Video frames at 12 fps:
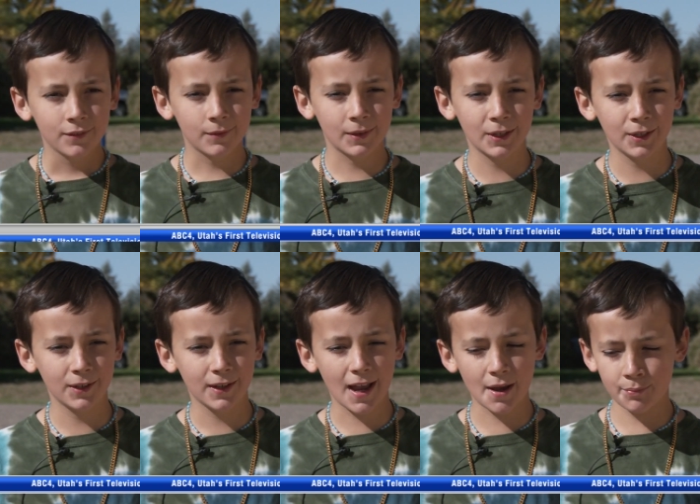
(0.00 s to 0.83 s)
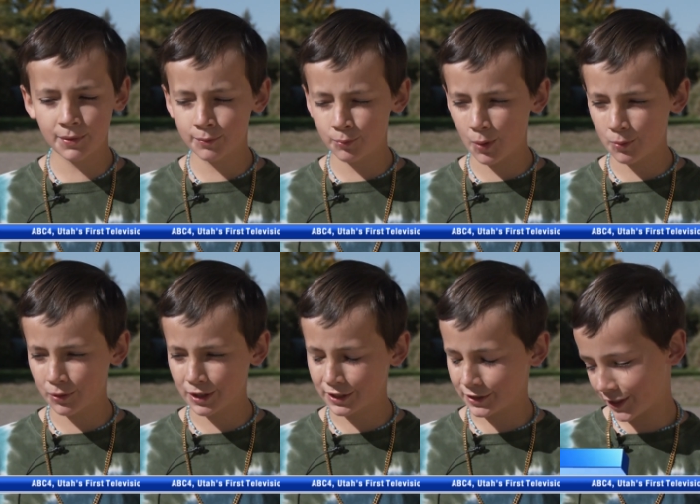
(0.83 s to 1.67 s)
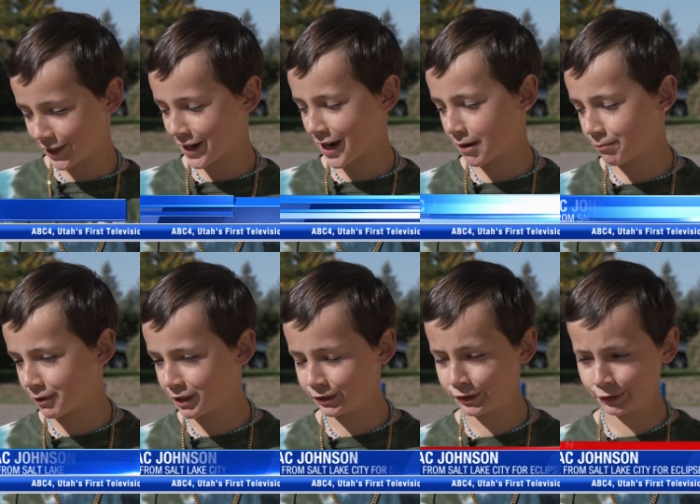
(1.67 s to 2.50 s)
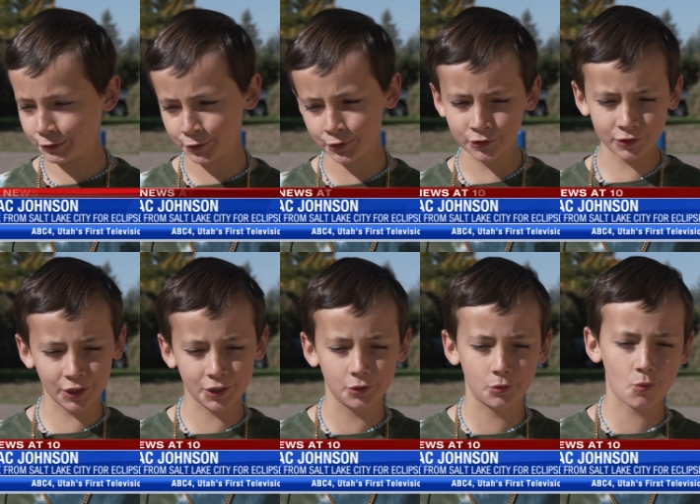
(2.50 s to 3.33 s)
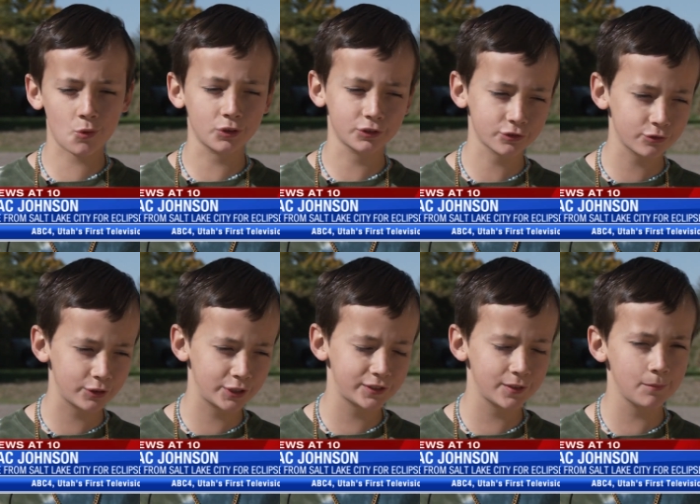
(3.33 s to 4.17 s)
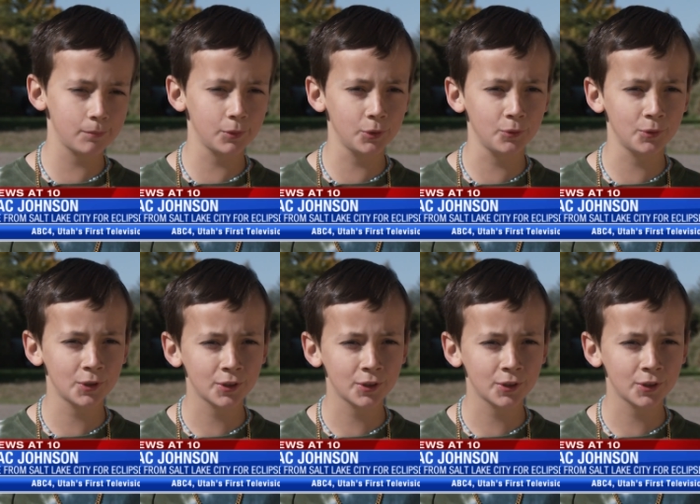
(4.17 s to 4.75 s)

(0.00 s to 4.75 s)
when it happened, but when it didn't happen, it just looked like an orange crescent moon.